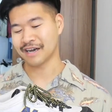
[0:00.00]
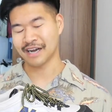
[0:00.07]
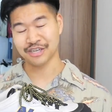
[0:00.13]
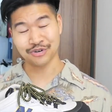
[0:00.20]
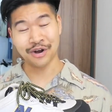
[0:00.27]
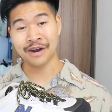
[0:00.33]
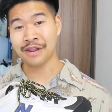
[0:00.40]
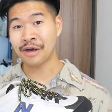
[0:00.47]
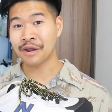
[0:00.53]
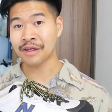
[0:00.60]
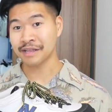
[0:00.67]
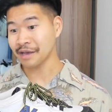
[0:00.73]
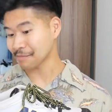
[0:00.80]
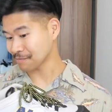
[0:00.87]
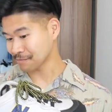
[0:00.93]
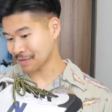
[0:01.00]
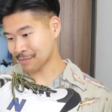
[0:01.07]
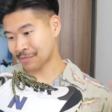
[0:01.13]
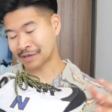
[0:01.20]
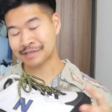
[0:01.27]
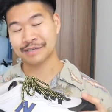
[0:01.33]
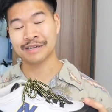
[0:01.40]
I tried it on and yep, I
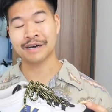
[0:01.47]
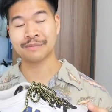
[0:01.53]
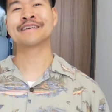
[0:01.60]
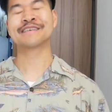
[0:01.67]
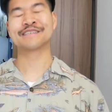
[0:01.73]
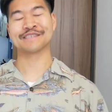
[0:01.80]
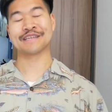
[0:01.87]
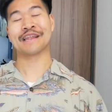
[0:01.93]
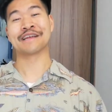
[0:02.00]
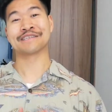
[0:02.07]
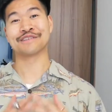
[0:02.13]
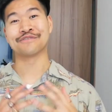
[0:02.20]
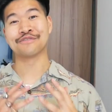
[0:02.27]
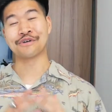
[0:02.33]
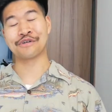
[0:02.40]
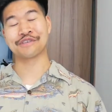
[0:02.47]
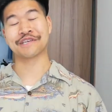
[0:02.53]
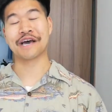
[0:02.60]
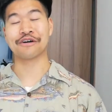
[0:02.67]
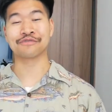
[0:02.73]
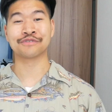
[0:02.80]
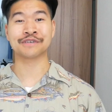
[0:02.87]
picked it up. So that is the first
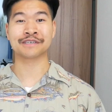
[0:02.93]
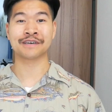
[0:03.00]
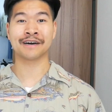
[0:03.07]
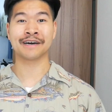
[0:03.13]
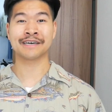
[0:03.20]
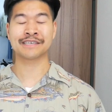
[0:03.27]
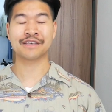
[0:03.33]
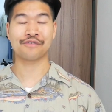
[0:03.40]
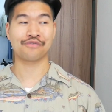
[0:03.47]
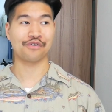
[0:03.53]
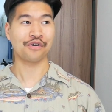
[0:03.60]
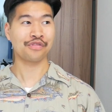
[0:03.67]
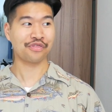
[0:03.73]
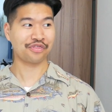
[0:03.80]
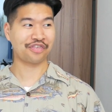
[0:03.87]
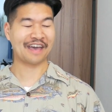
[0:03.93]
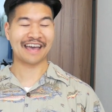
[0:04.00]
outfit, guys, first.